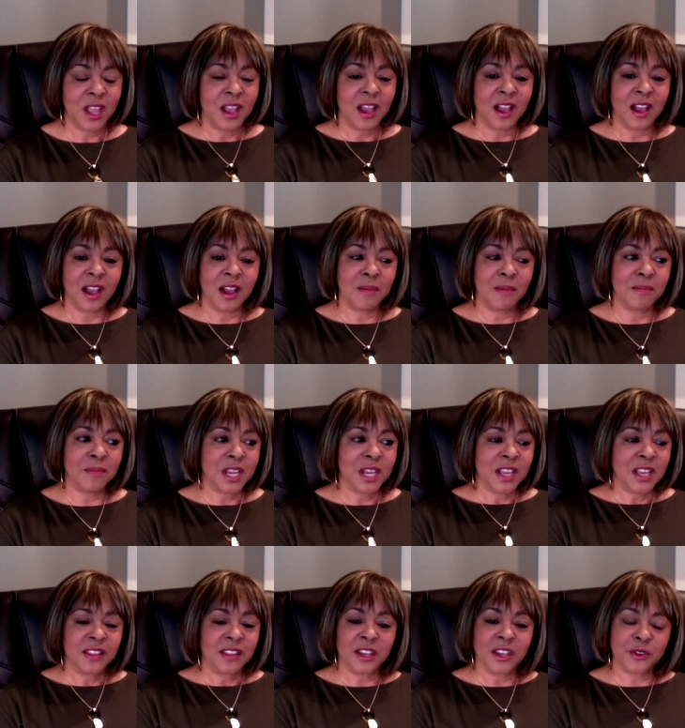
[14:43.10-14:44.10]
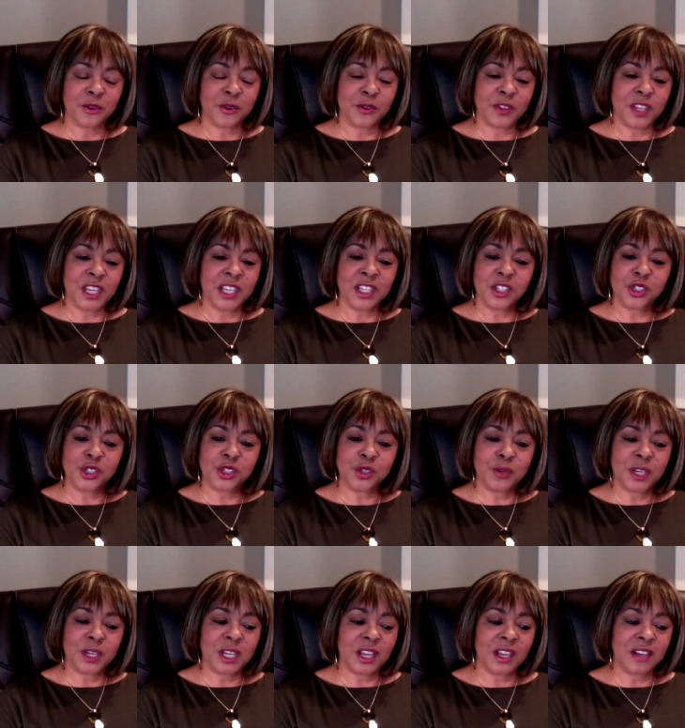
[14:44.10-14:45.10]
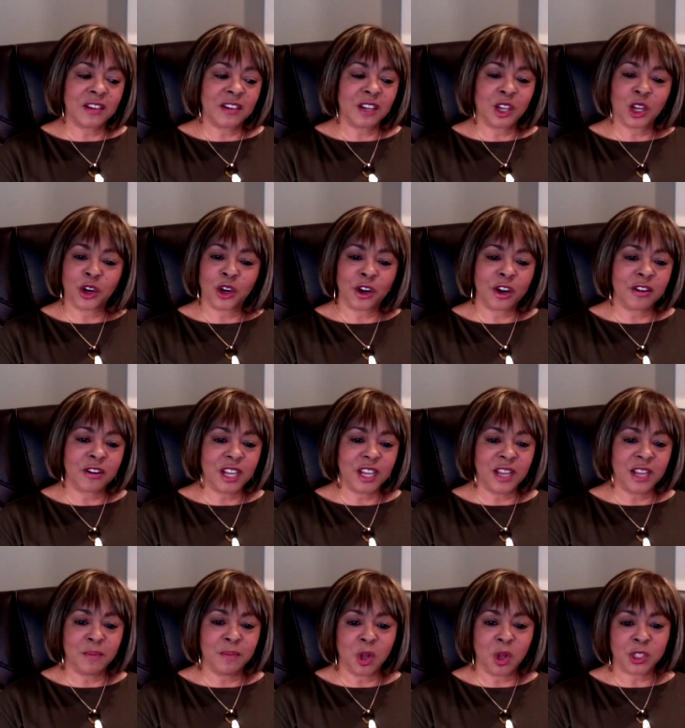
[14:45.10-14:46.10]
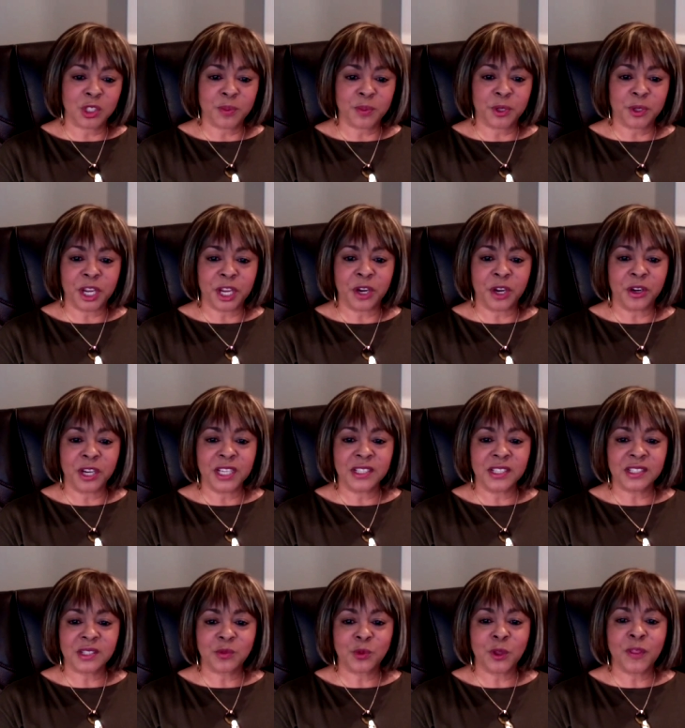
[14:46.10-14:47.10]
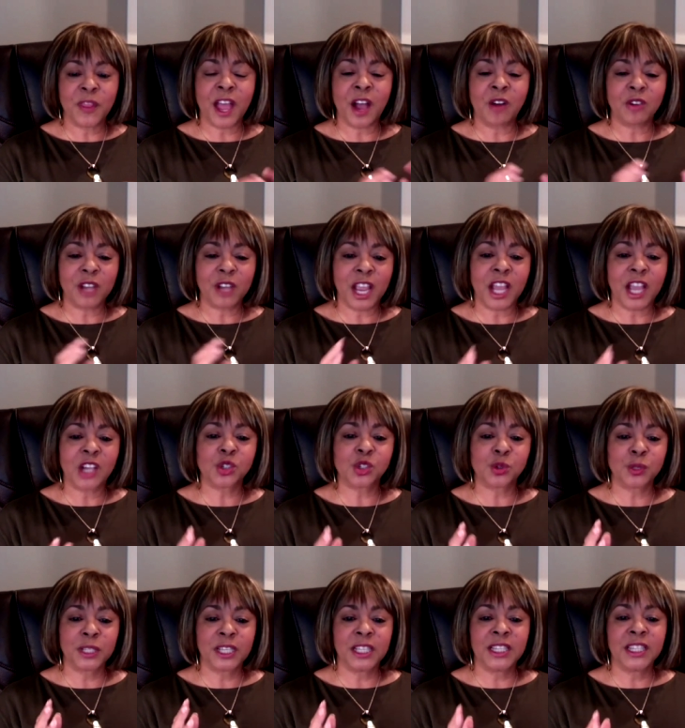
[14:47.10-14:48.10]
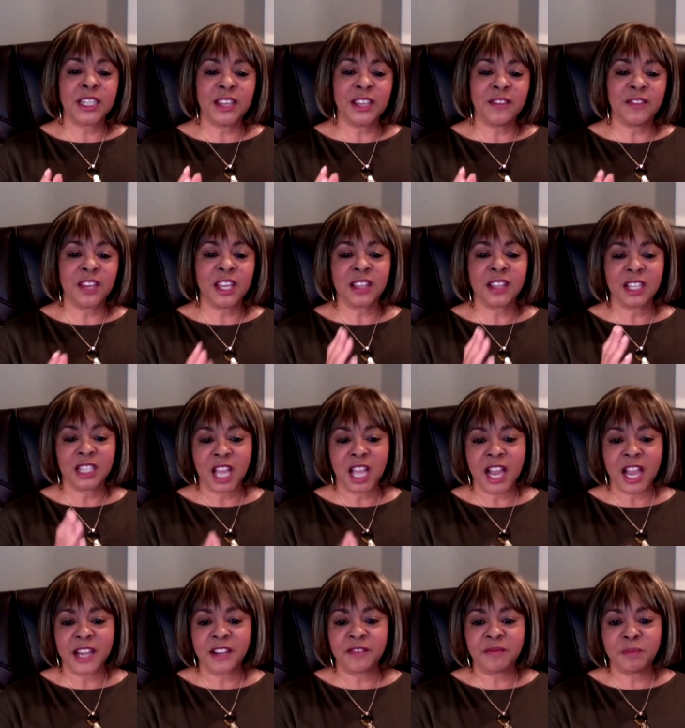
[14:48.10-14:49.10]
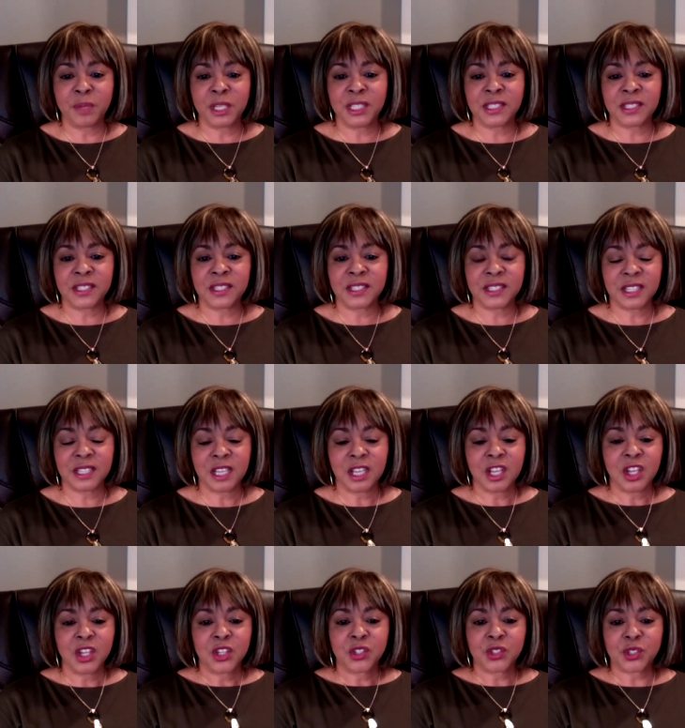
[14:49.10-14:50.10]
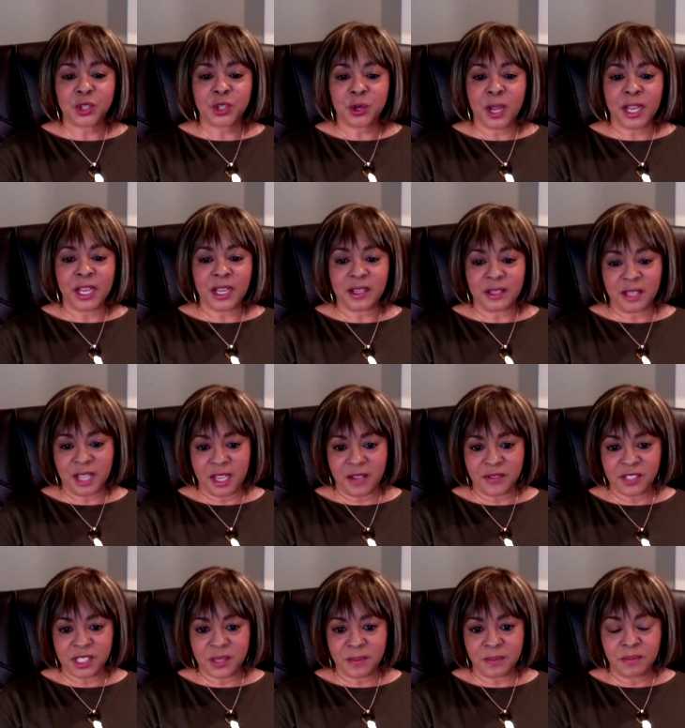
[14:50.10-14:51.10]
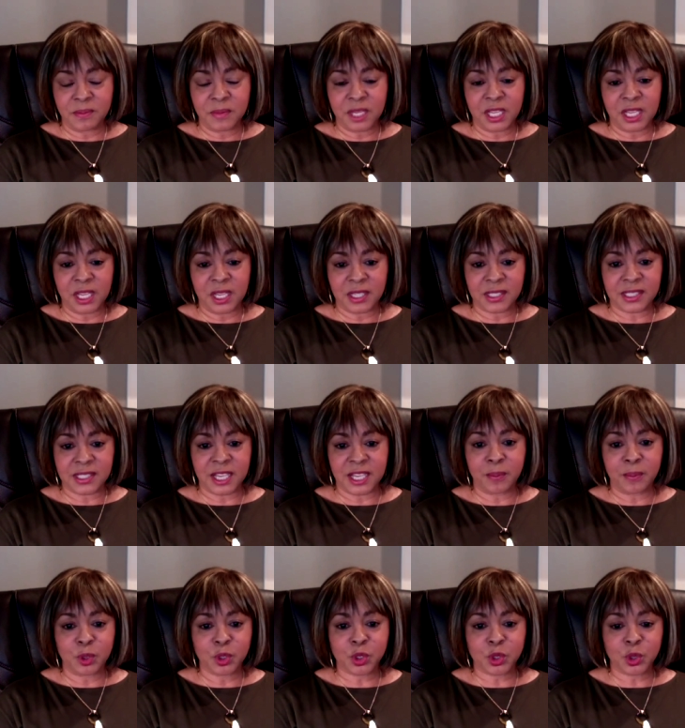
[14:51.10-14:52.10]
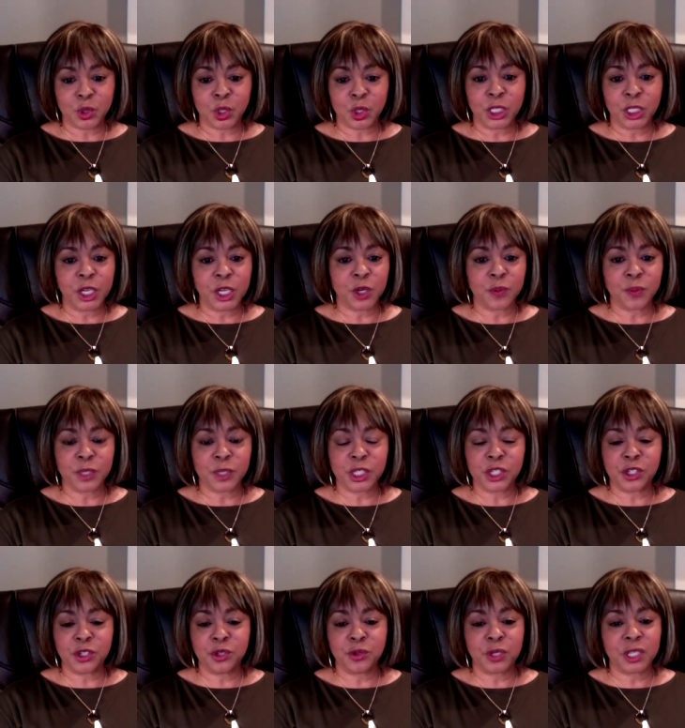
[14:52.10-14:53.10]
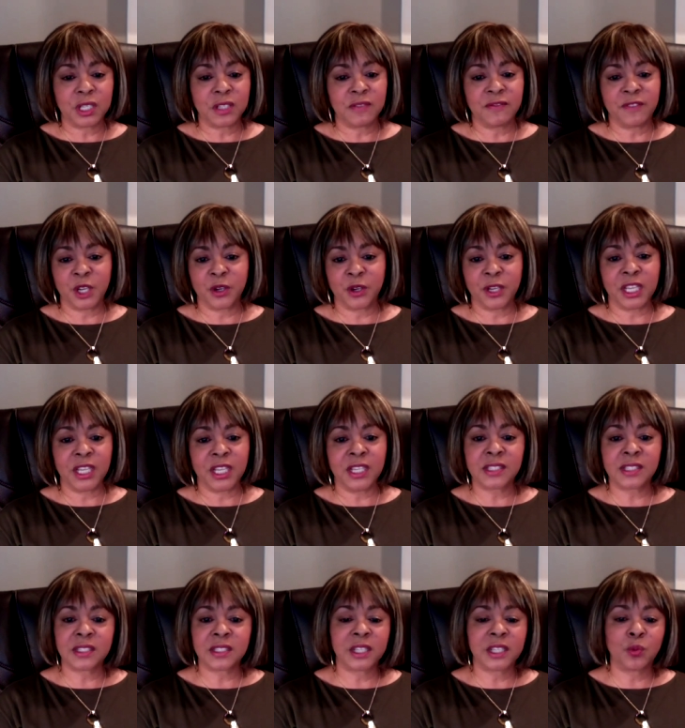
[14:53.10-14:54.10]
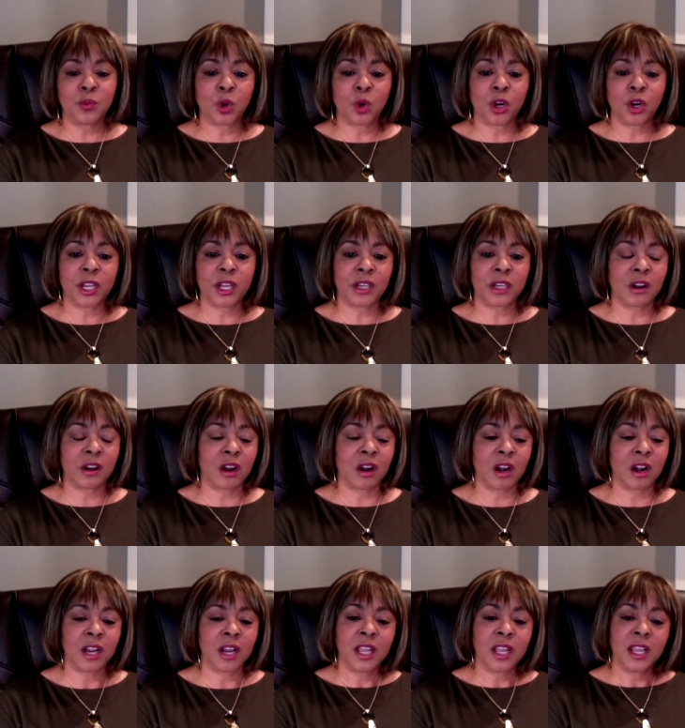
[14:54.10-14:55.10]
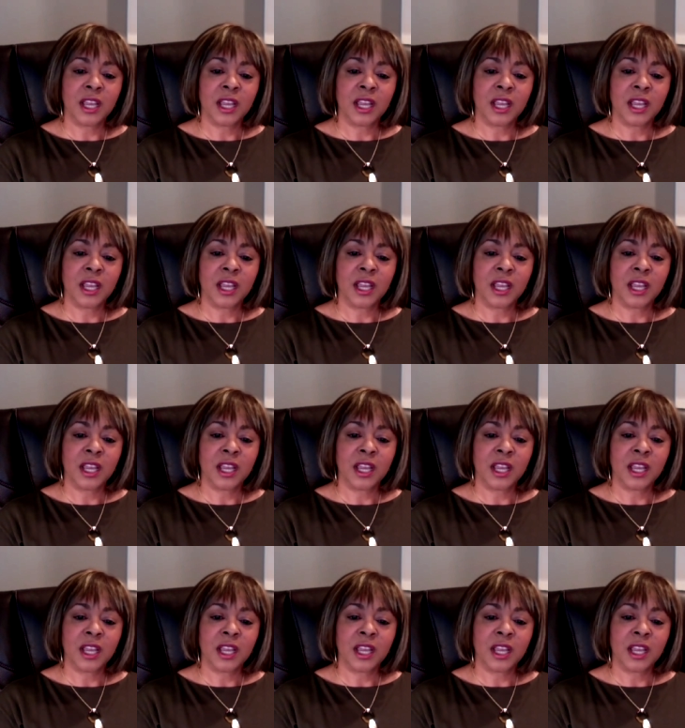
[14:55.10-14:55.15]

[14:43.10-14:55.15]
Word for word: Um, the other thing is you can learn in multiple areas without actually leaving the line of business. So I had gave some examples earlier, but you could very easily work in our